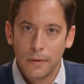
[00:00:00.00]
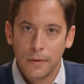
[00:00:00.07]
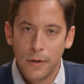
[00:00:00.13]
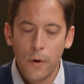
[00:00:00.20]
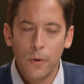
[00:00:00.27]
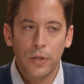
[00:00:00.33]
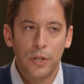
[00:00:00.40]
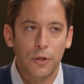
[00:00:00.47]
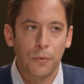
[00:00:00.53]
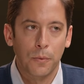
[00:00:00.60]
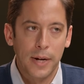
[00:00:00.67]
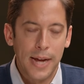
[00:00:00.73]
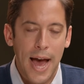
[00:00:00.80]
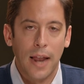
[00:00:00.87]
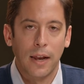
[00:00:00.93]
Notice the
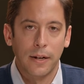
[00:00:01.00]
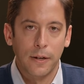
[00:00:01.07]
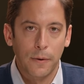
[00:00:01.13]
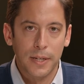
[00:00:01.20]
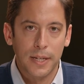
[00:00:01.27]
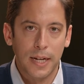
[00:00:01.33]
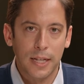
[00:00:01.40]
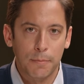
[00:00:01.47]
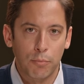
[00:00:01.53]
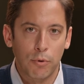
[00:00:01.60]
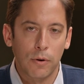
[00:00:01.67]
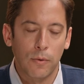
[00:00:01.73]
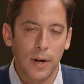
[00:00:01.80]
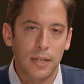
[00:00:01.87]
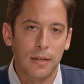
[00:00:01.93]
reality always gets
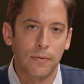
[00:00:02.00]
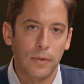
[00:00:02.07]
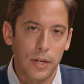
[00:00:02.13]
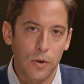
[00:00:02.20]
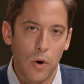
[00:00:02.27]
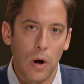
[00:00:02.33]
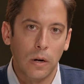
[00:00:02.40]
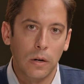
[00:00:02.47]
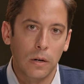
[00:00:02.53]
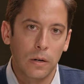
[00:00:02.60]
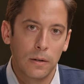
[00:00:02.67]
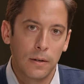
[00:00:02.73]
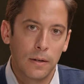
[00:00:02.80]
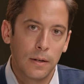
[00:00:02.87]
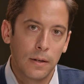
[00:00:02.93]
progressively darker.
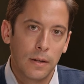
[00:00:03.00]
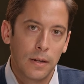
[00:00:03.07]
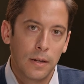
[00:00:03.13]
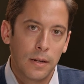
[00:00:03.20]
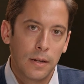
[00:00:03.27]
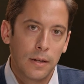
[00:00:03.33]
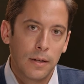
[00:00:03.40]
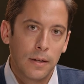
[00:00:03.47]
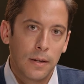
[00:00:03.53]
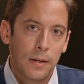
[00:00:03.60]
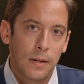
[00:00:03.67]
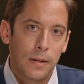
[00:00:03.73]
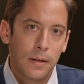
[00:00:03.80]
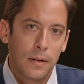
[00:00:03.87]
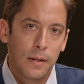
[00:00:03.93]

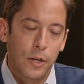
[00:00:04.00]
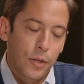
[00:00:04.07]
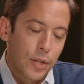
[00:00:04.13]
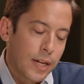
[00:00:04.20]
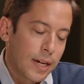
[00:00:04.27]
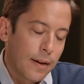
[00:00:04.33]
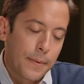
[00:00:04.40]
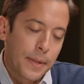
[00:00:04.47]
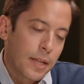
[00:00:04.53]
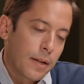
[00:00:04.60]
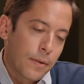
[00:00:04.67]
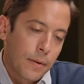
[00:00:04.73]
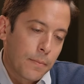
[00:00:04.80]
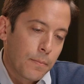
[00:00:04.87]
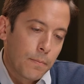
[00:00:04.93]
You think, I mean, the,
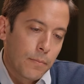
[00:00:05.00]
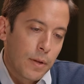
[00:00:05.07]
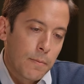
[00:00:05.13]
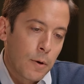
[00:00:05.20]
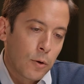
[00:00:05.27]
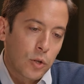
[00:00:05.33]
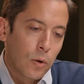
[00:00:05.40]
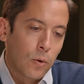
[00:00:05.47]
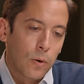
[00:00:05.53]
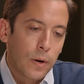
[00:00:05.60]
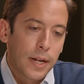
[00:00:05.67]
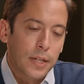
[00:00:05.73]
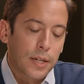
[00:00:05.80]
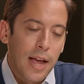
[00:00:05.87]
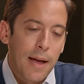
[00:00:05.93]
the, the, most
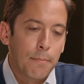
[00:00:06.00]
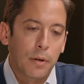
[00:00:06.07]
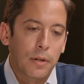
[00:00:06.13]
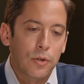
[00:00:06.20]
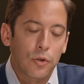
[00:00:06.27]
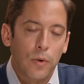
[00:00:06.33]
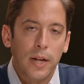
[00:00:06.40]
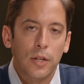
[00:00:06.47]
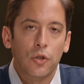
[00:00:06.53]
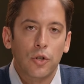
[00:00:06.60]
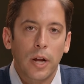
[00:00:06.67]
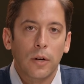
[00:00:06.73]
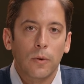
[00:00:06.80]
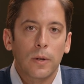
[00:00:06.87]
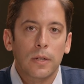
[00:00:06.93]
lurid example is
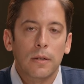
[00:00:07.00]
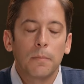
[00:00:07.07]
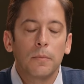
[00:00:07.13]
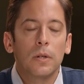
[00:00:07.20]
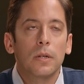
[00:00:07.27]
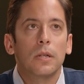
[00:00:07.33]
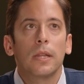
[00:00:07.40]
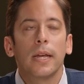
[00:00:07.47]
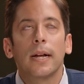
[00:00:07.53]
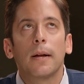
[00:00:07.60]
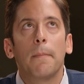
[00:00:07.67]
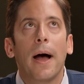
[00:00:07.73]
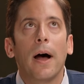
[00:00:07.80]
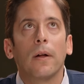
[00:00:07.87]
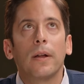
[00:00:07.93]
transgenderism. Just think
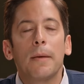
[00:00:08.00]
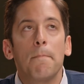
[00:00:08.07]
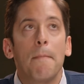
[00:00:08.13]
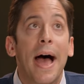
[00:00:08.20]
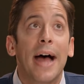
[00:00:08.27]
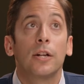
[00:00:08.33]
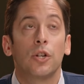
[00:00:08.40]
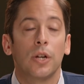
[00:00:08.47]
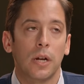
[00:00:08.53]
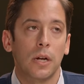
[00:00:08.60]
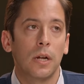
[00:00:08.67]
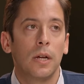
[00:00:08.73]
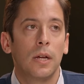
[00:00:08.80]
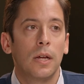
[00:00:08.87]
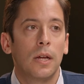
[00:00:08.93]
about,
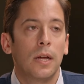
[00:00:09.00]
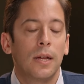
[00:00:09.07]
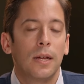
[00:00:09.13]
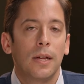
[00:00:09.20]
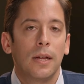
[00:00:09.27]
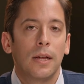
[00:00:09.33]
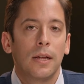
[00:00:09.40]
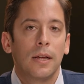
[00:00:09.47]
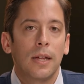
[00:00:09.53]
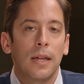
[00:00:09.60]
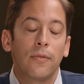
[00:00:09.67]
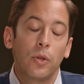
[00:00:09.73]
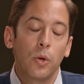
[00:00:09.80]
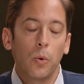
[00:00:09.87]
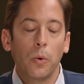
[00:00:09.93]
imagine
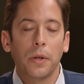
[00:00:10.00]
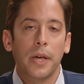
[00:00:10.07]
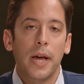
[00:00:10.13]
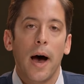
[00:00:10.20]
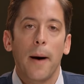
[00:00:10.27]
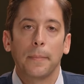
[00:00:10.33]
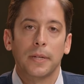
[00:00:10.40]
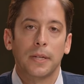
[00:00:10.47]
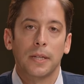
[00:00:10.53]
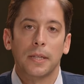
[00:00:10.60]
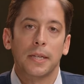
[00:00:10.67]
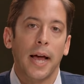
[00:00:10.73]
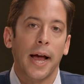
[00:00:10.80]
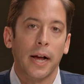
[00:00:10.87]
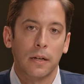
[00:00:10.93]
if you were the opposite
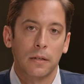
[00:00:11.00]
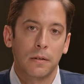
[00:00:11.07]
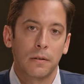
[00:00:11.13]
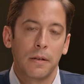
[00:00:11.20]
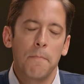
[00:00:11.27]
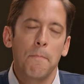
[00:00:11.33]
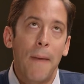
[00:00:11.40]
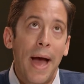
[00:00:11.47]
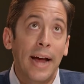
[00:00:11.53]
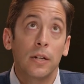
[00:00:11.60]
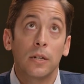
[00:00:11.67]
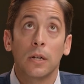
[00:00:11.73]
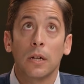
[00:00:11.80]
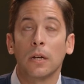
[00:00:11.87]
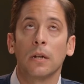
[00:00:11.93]
sex.
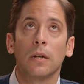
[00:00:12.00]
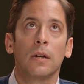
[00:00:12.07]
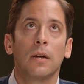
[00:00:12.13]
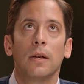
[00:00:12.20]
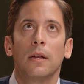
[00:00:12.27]
Imagine.